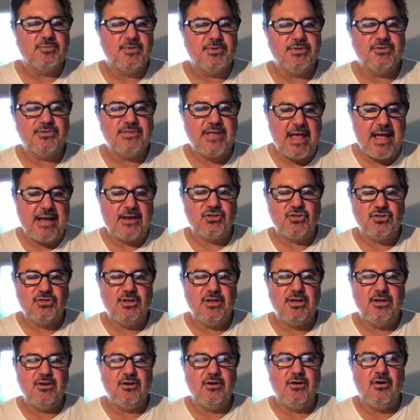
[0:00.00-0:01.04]
but there's
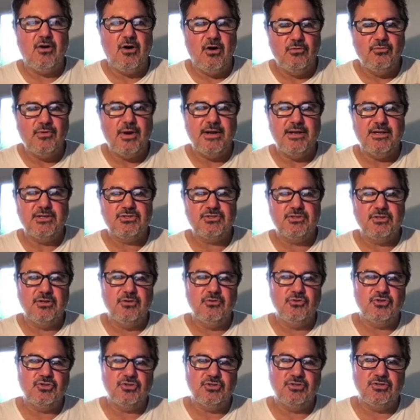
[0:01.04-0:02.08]
actually already a
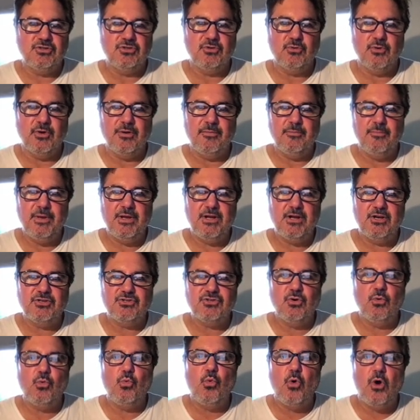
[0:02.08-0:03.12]
solution to it.
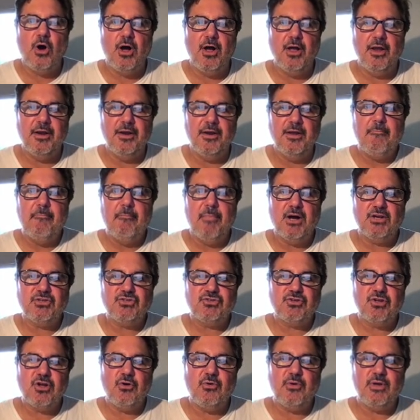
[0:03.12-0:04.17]
Because a one
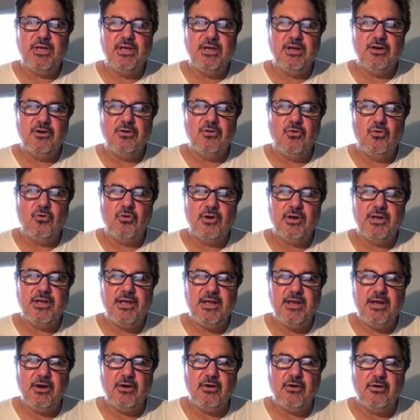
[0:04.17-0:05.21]
must go here or
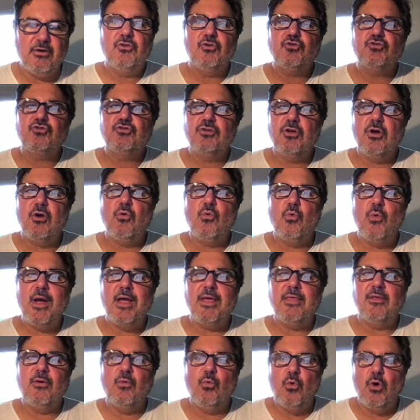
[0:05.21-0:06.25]
here, there's no
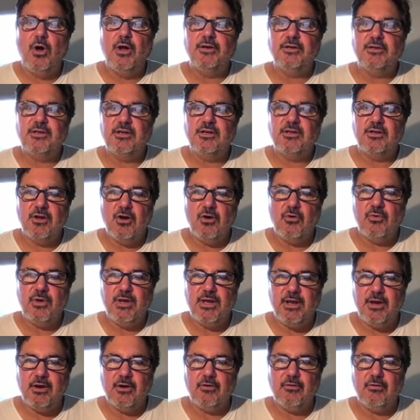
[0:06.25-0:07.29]
way the one can go
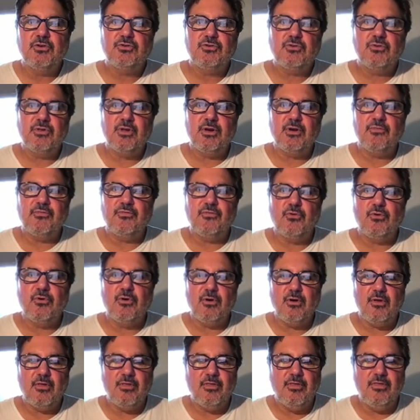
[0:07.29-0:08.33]
here. So
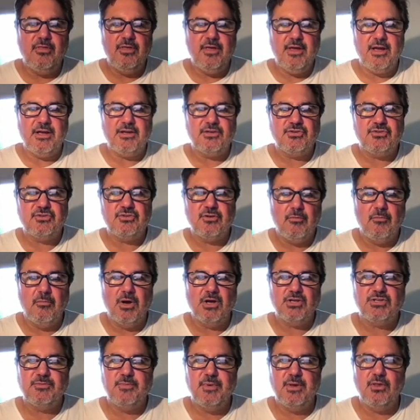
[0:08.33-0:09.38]
therefore, this
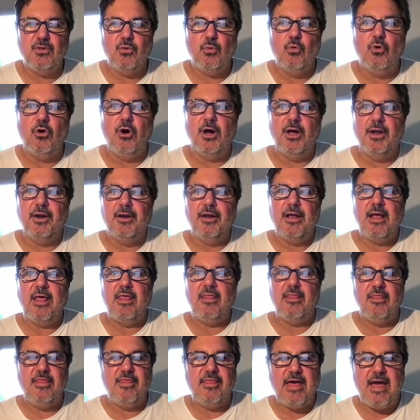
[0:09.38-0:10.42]
must be the one,
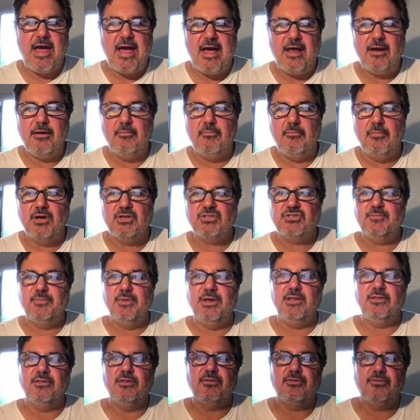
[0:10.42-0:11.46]
and that must
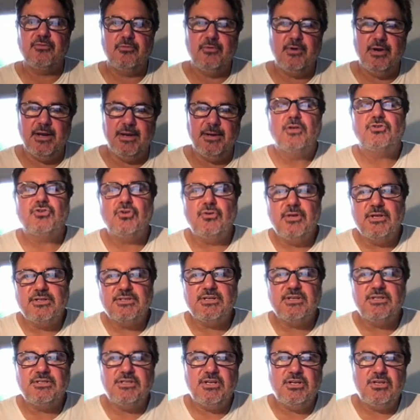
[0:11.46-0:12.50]
be the three. So
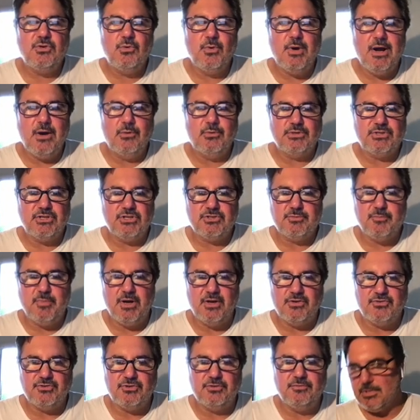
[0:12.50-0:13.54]
let's continue on with this
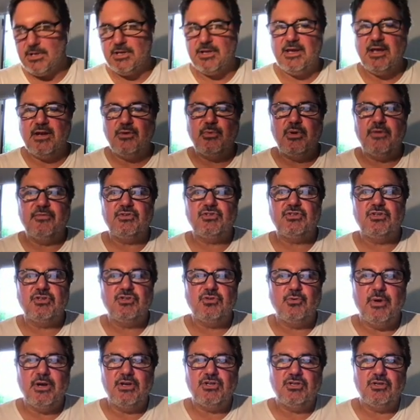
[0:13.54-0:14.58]
puzzle. Again, we have a
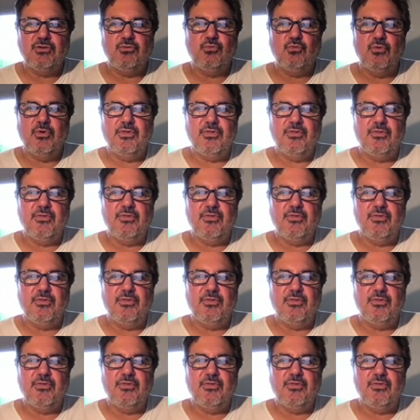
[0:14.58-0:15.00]
situation with